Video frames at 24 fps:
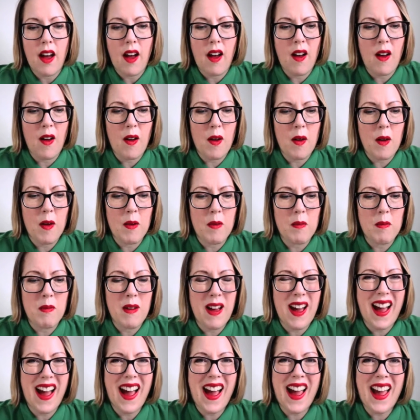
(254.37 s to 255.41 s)

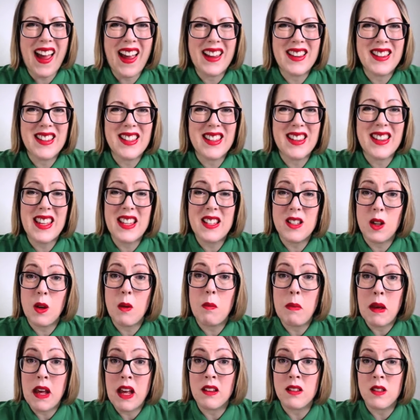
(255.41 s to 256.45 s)
and this
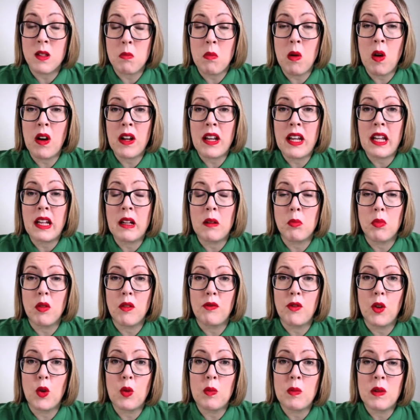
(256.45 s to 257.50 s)
could be undermining
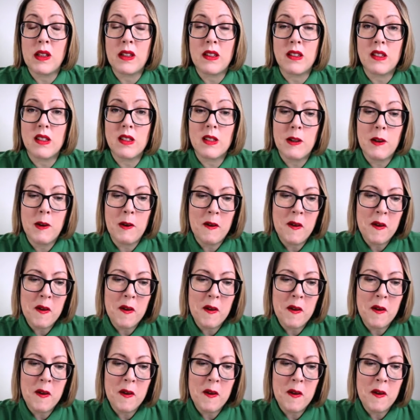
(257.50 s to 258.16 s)
performance.